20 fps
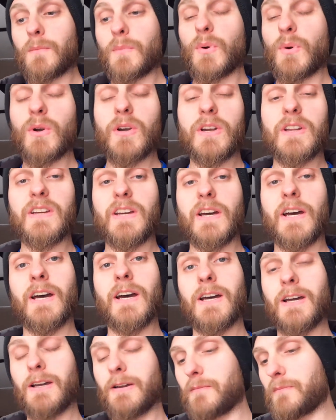pretty
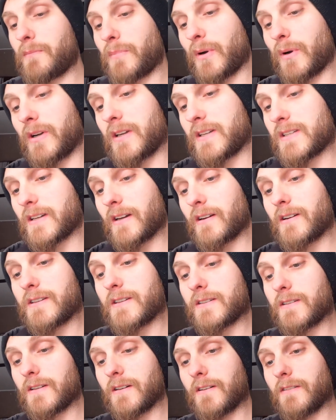pretty scary
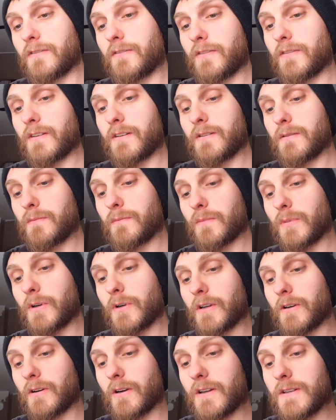stuff,
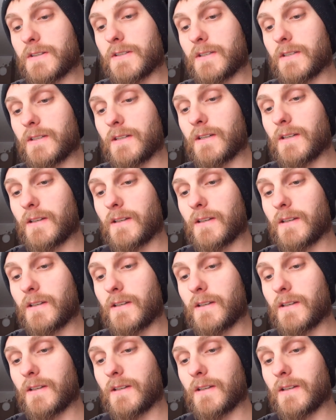pretty crazy.